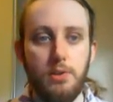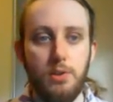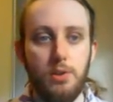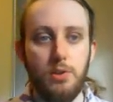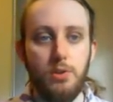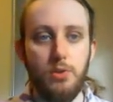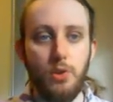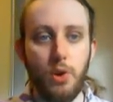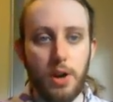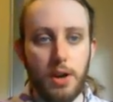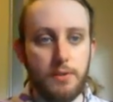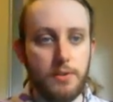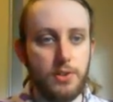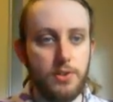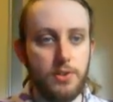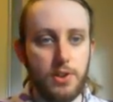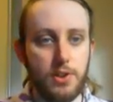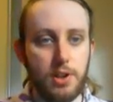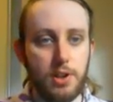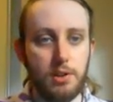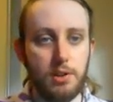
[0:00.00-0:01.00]
Not
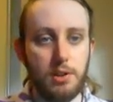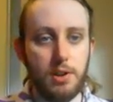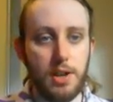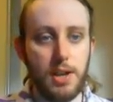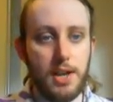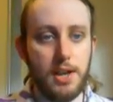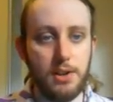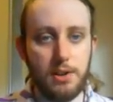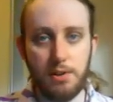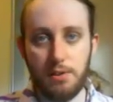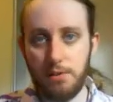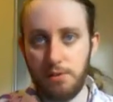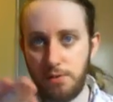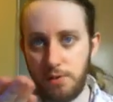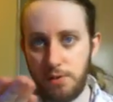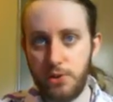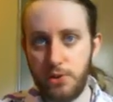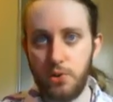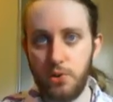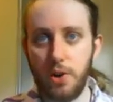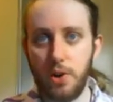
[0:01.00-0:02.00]
everything
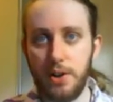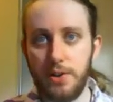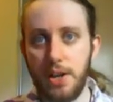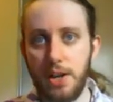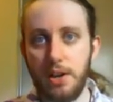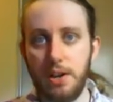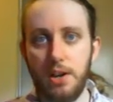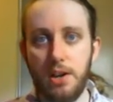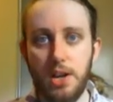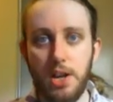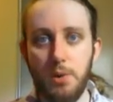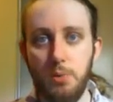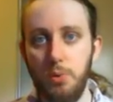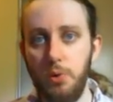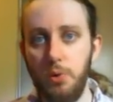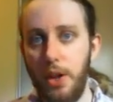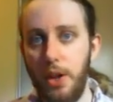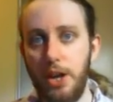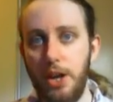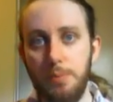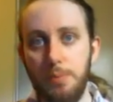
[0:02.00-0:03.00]
that you write down in here will
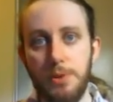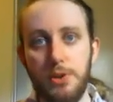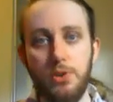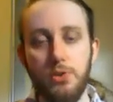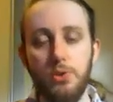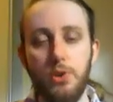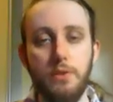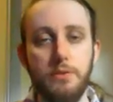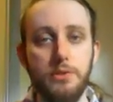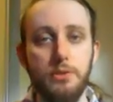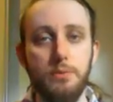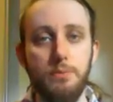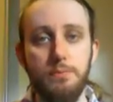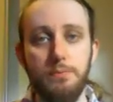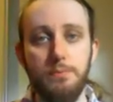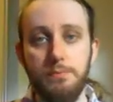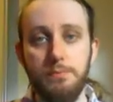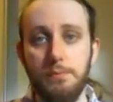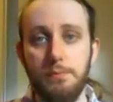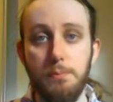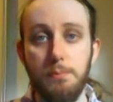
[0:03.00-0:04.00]
end up in your novel,
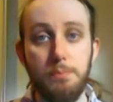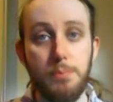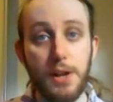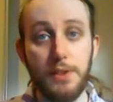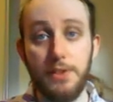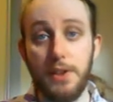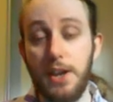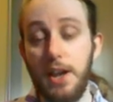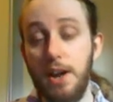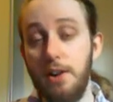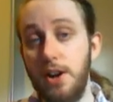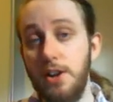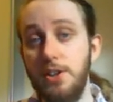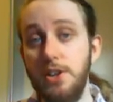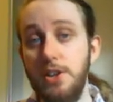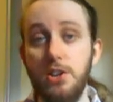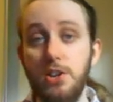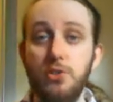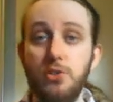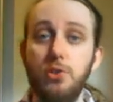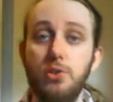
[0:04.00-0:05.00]
but they are
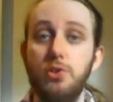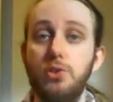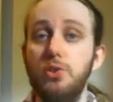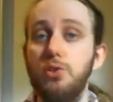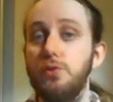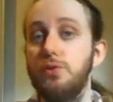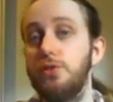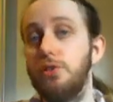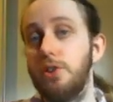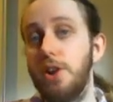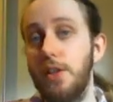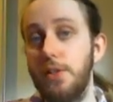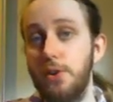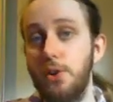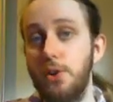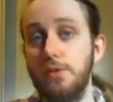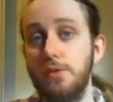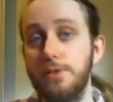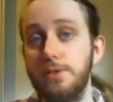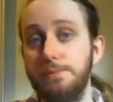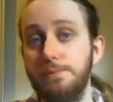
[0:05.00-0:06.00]
ideas you could use for another
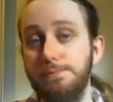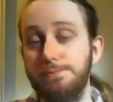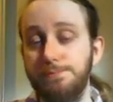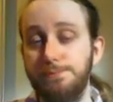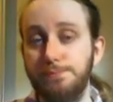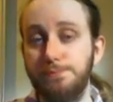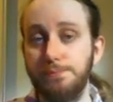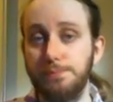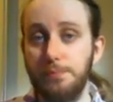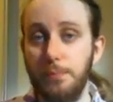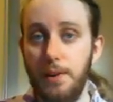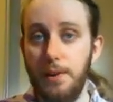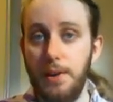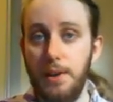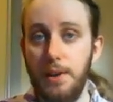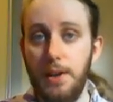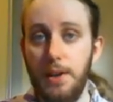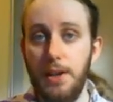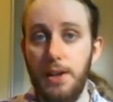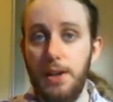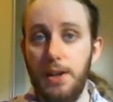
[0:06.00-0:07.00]
novel.
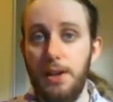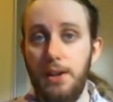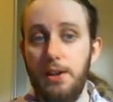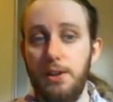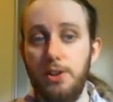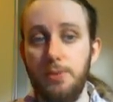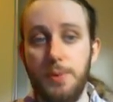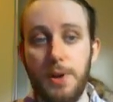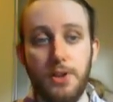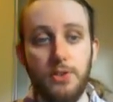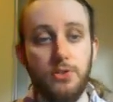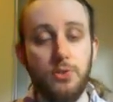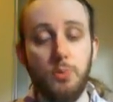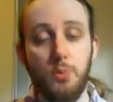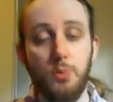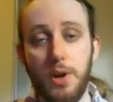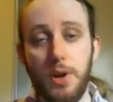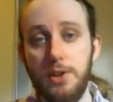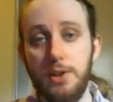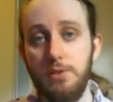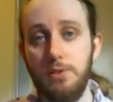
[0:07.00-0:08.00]
Depends on
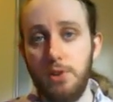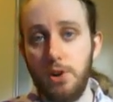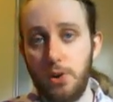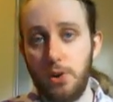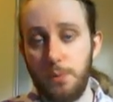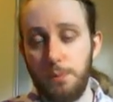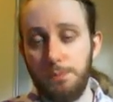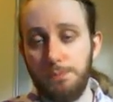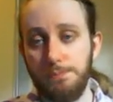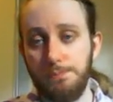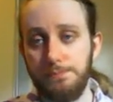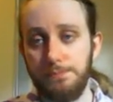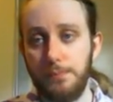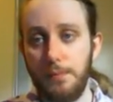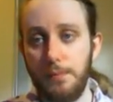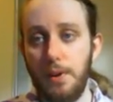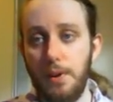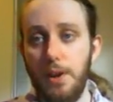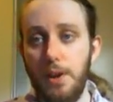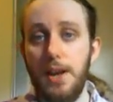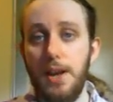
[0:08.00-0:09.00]
where you go.
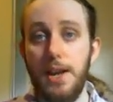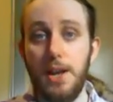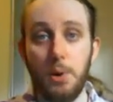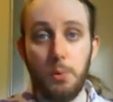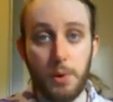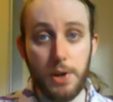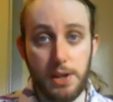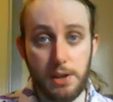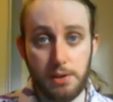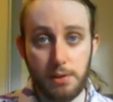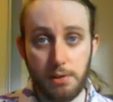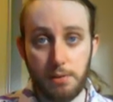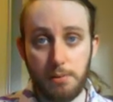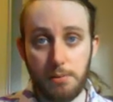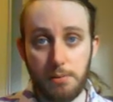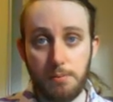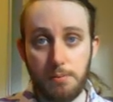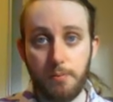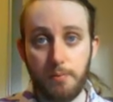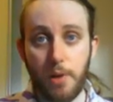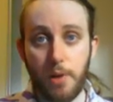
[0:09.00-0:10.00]
In a week,
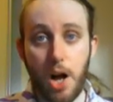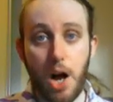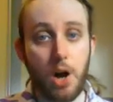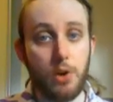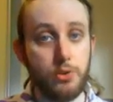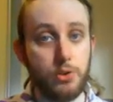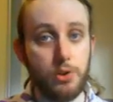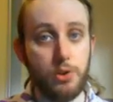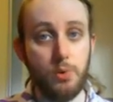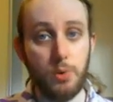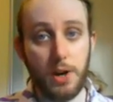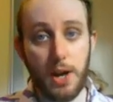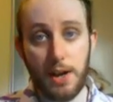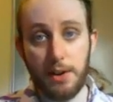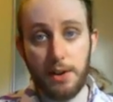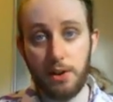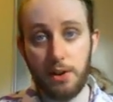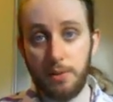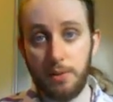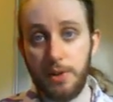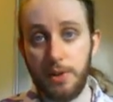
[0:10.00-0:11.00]
I'll show you what I
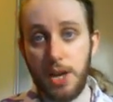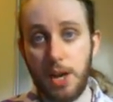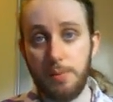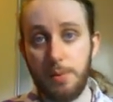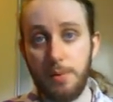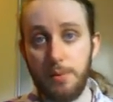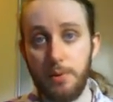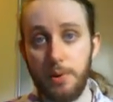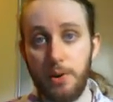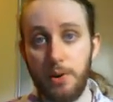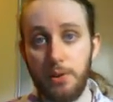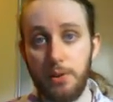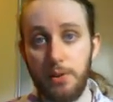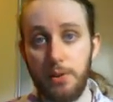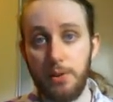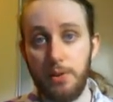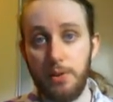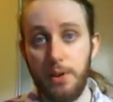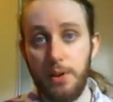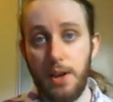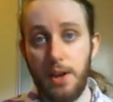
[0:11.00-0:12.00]
came up with.
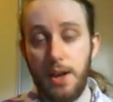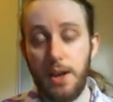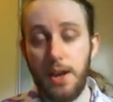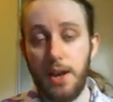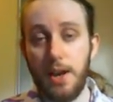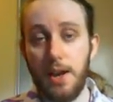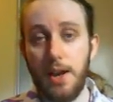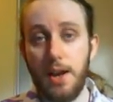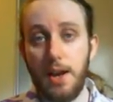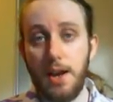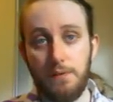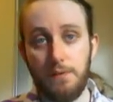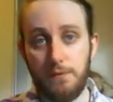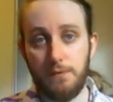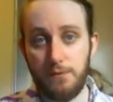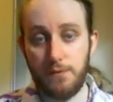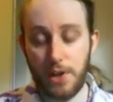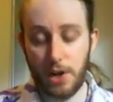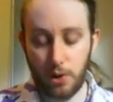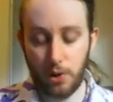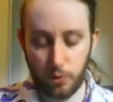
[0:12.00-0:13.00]

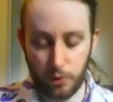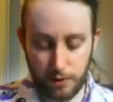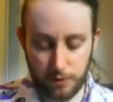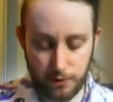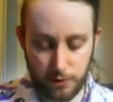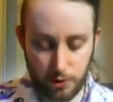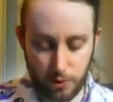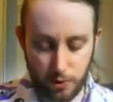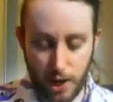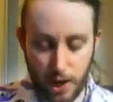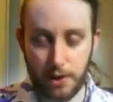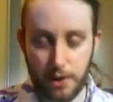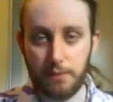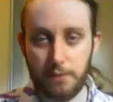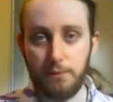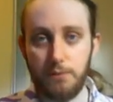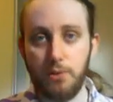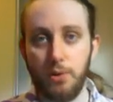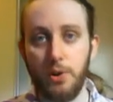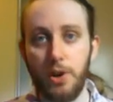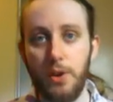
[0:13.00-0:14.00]
Then I'll leave you at it
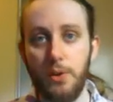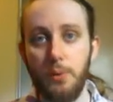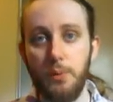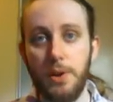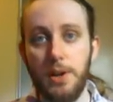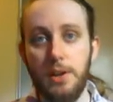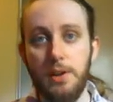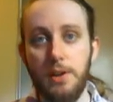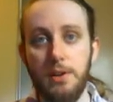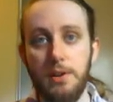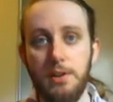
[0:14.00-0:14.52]
for another week.